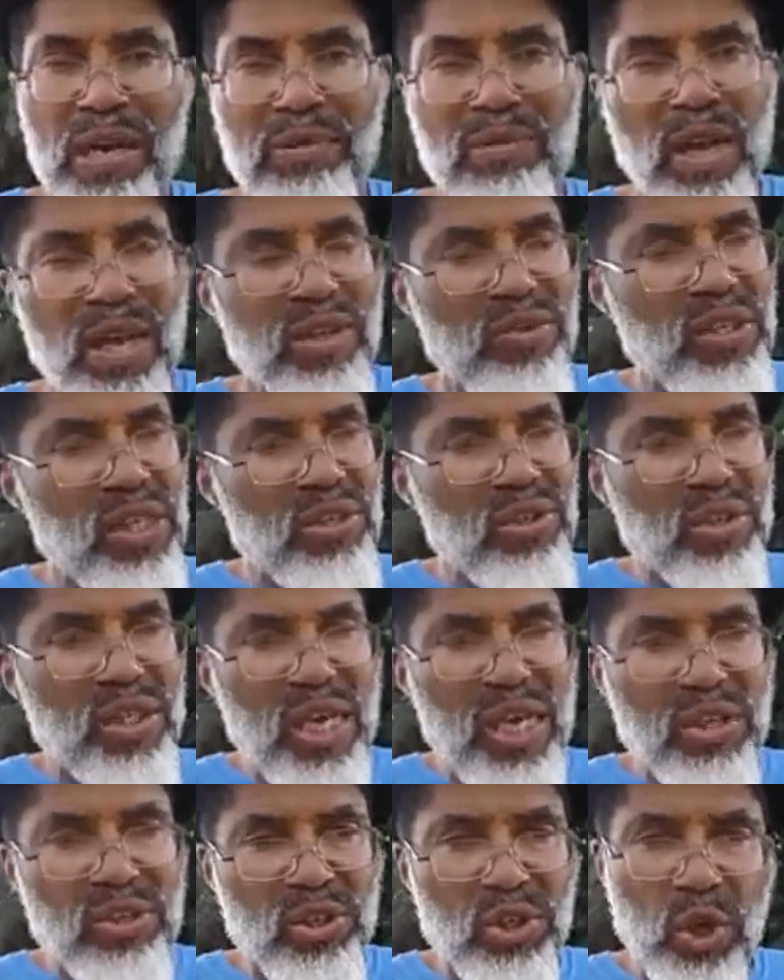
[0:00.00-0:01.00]
And since
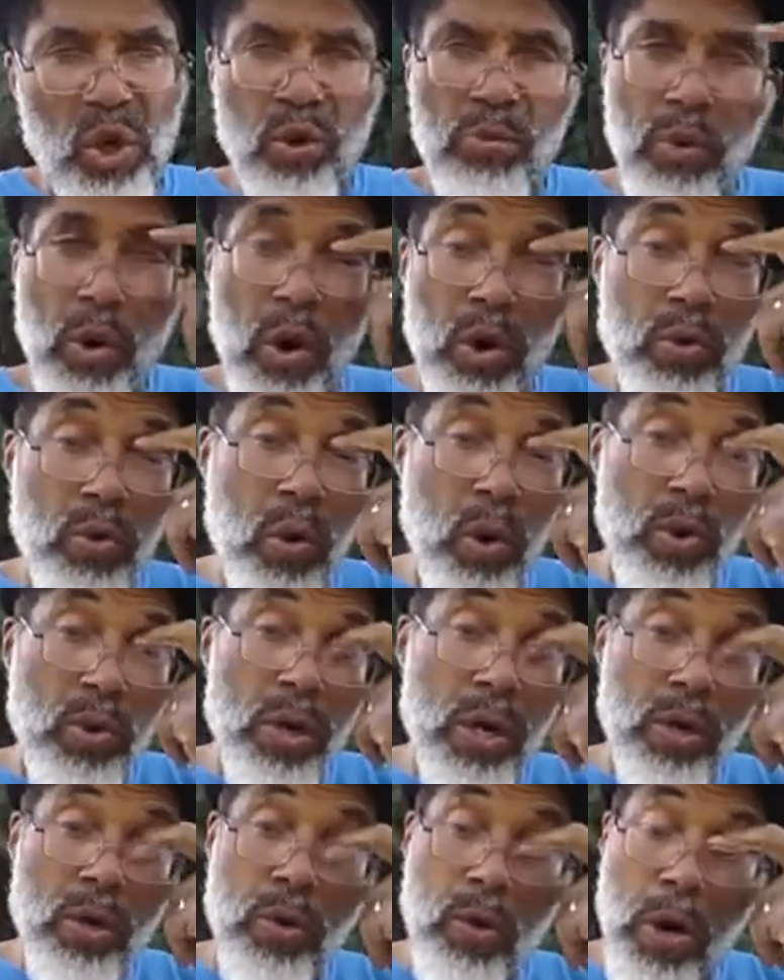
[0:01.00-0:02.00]
there's no more quote
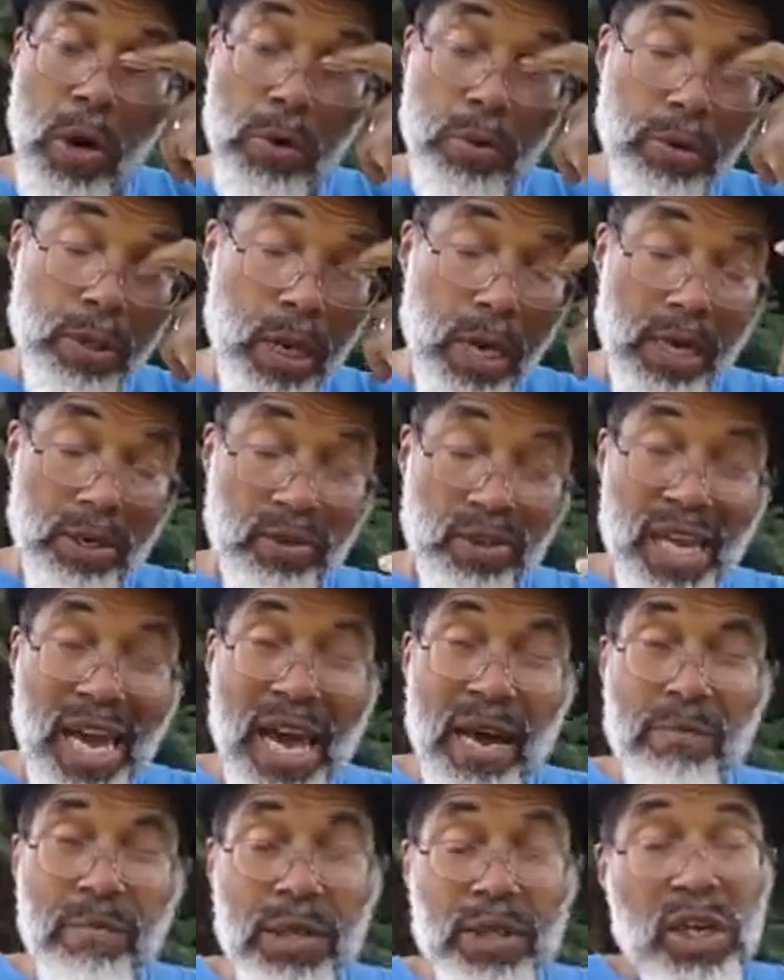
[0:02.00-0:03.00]
unquote
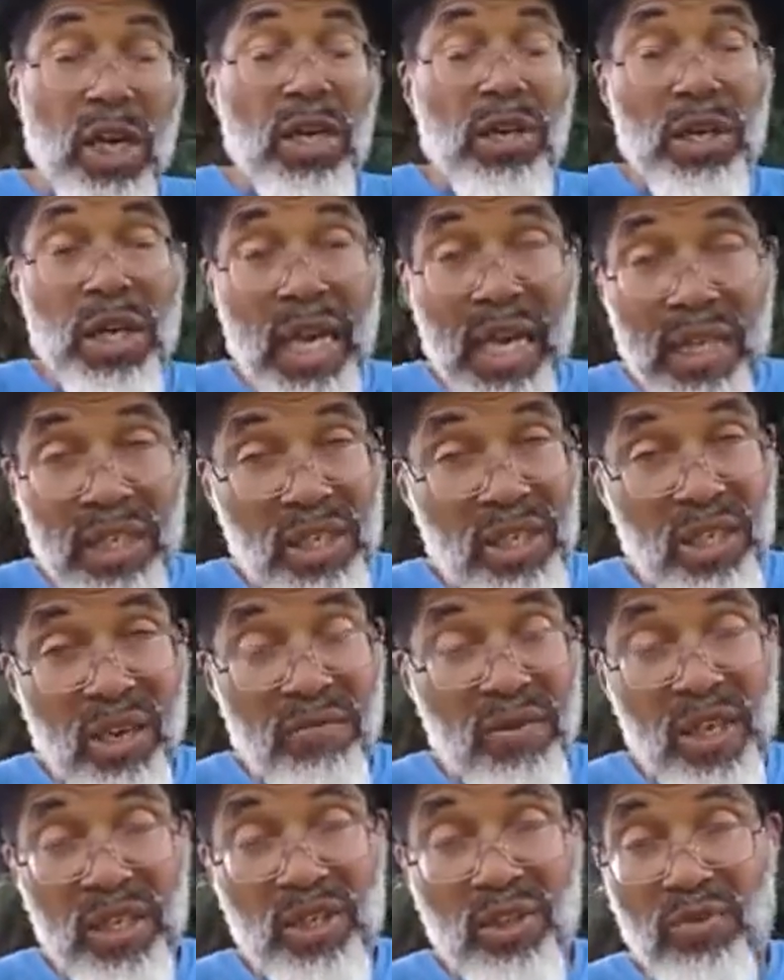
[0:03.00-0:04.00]
established nation
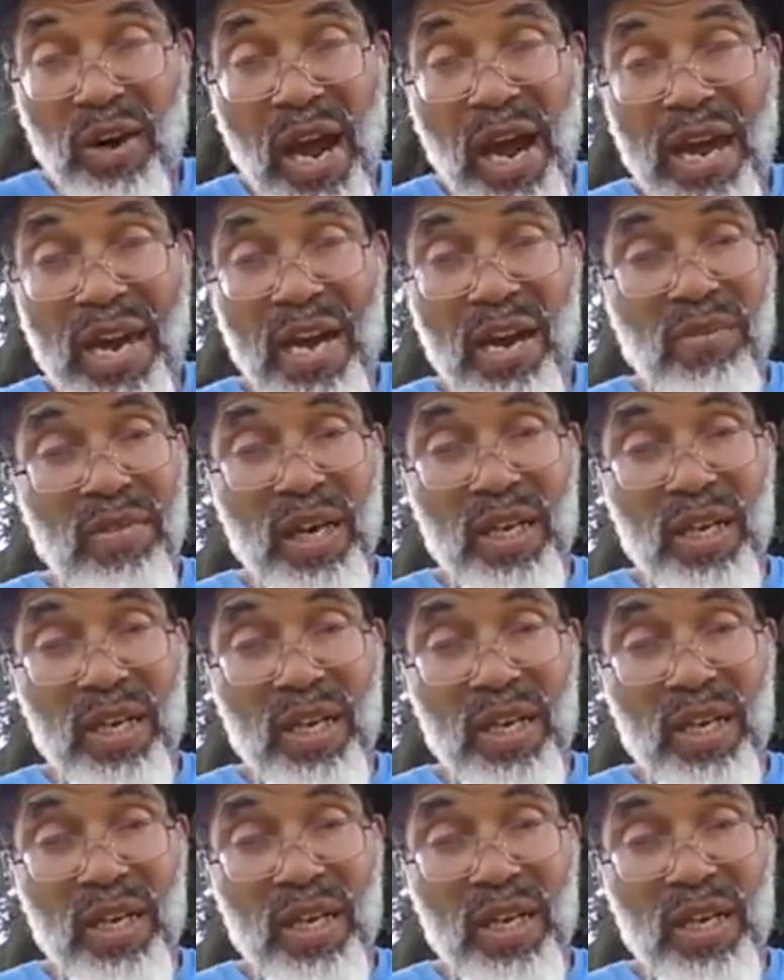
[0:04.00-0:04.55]
of Israel,